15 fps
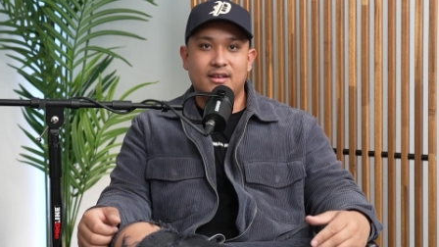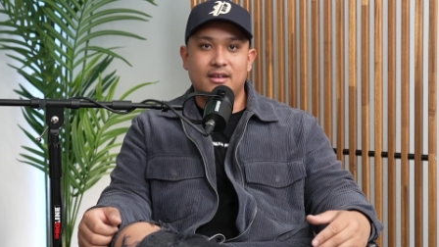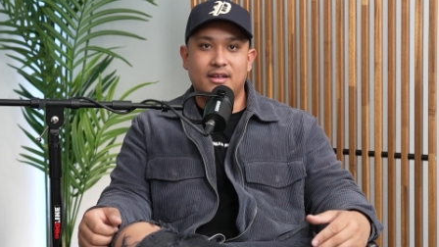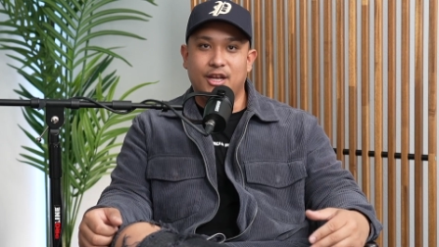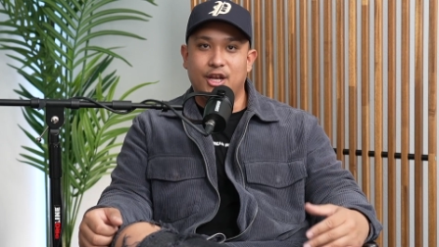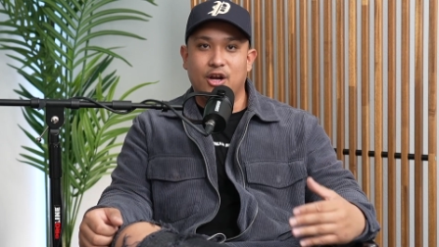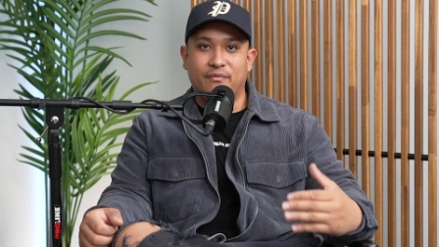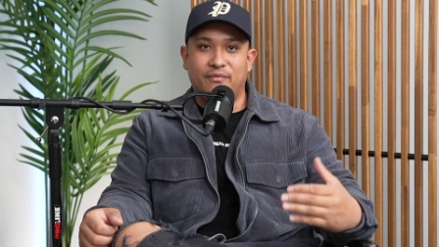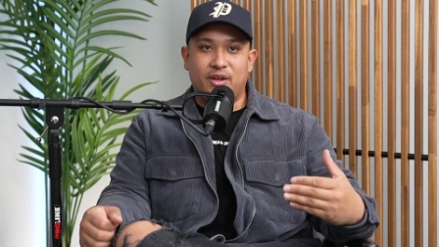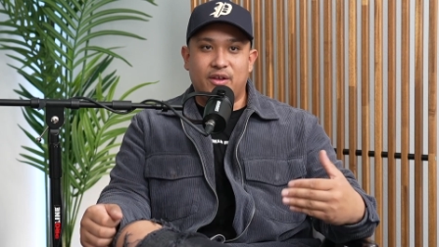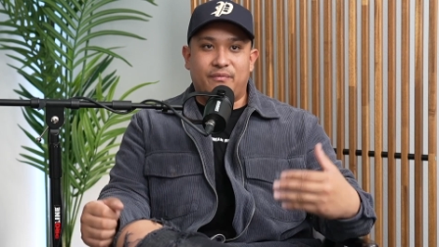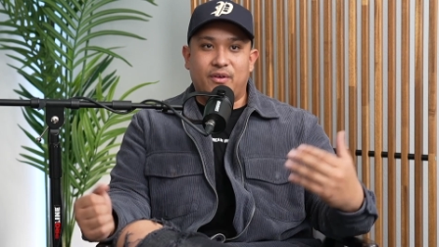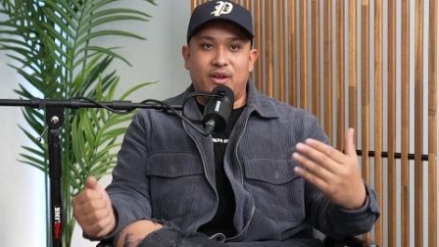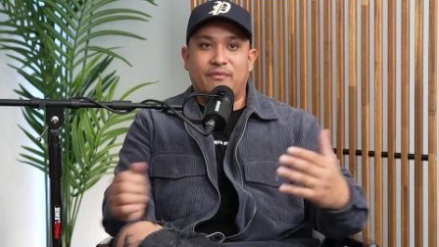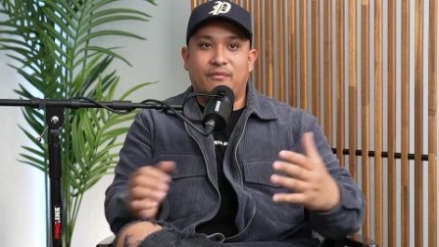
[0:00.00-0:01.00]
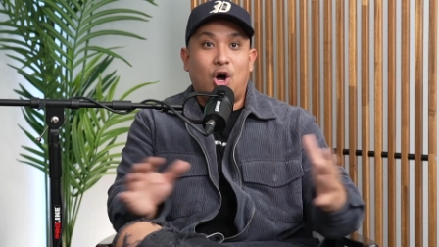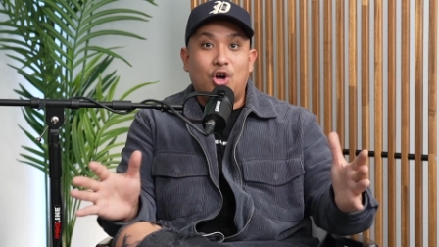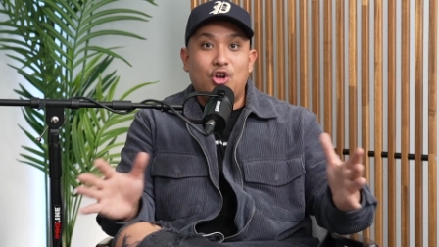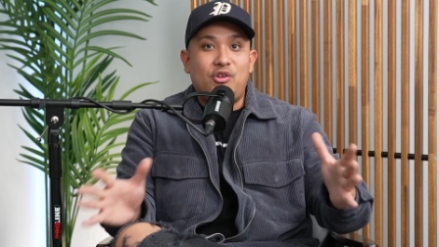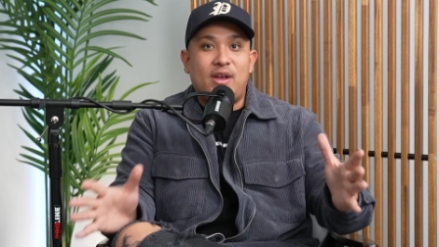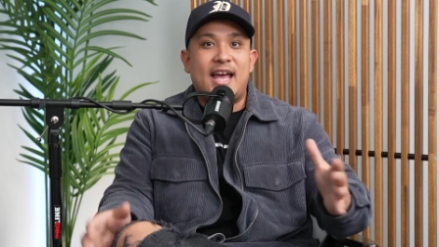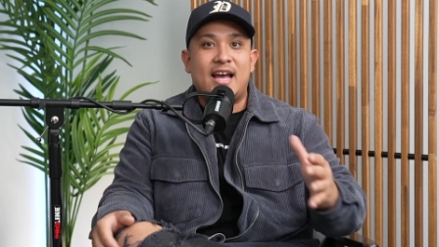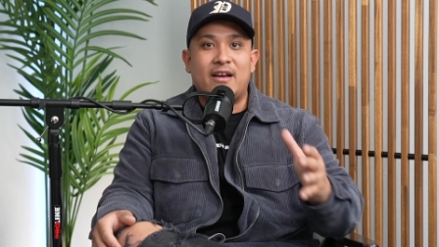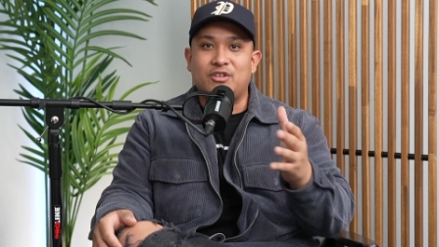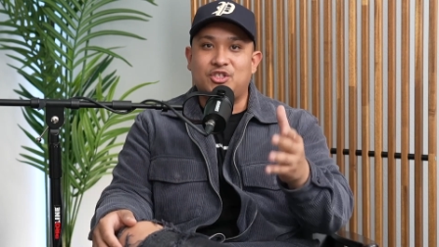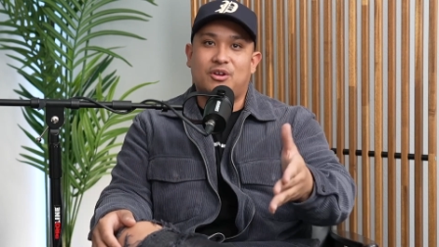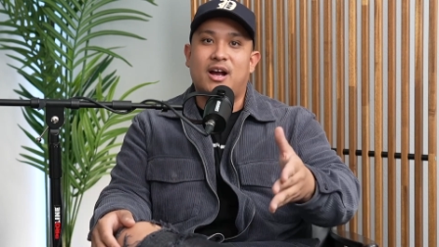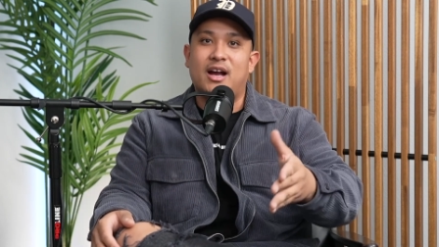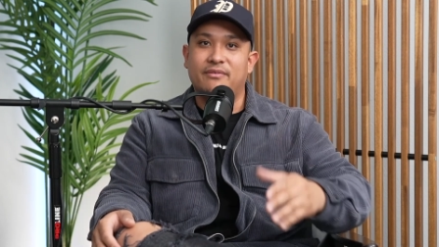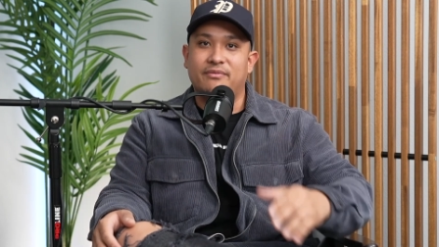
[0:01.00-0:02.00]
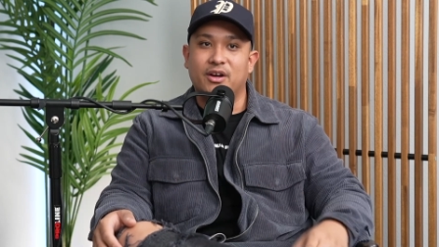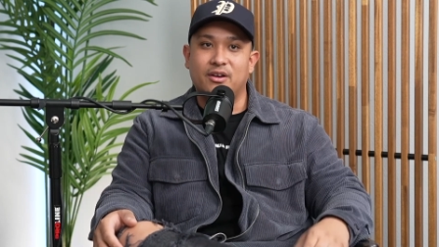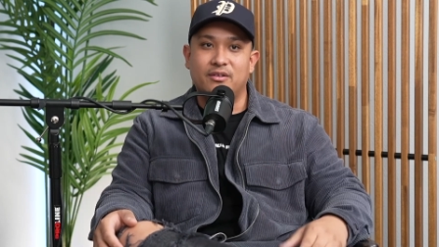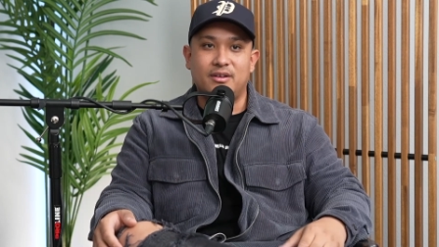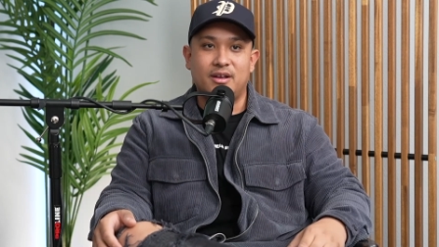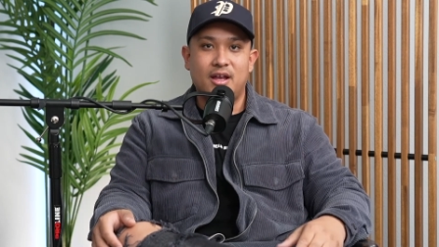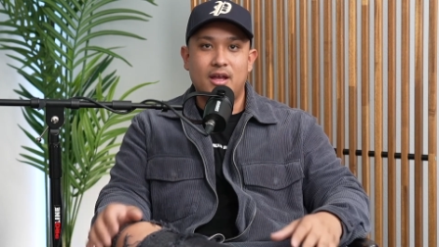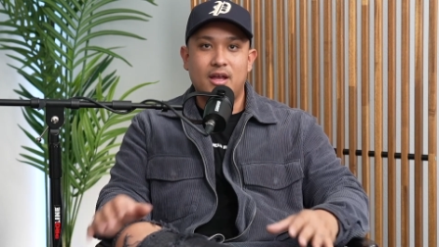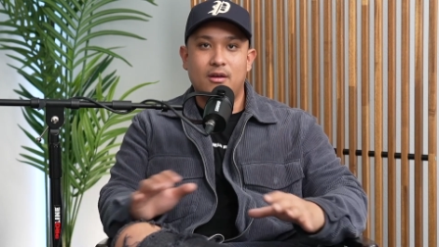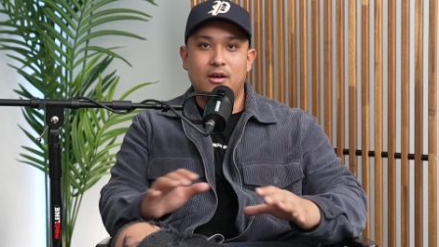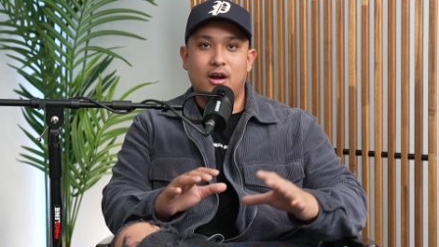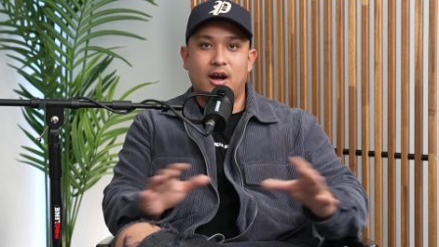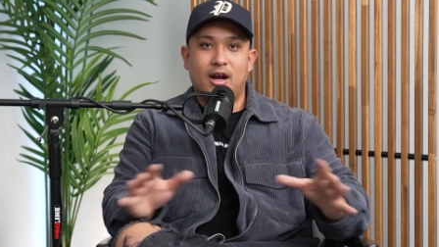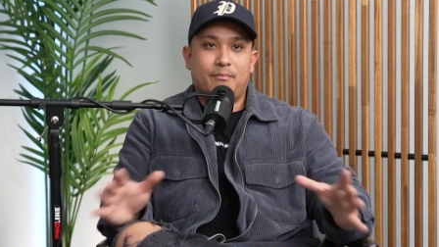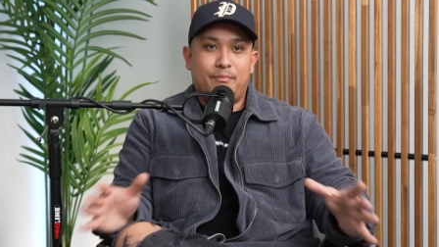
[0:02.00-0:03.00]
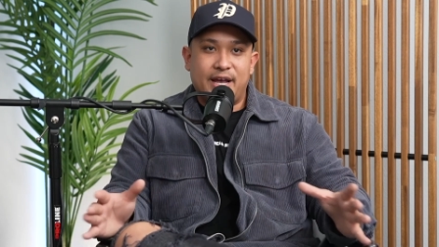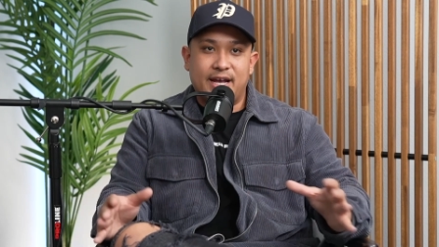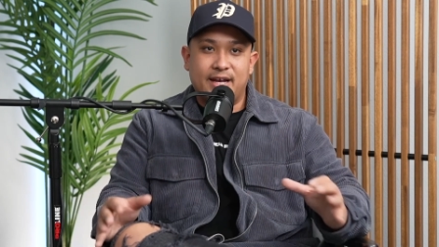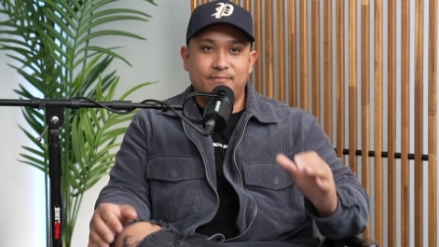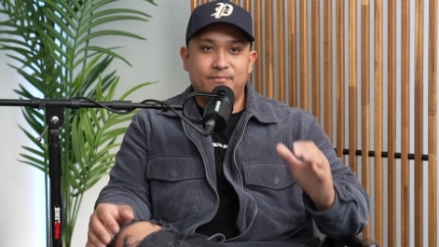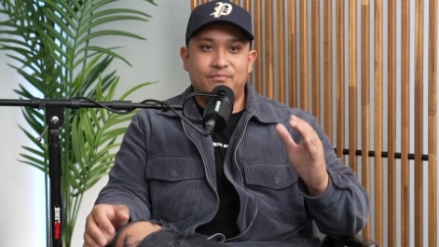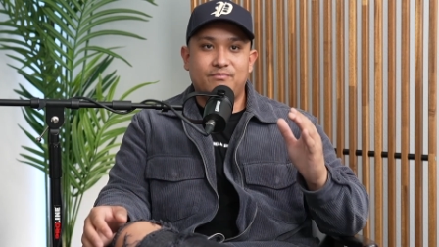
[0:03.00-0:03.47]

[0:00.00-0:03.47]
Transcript: You know, if, if, if all you have is your iPhone, all right, bet.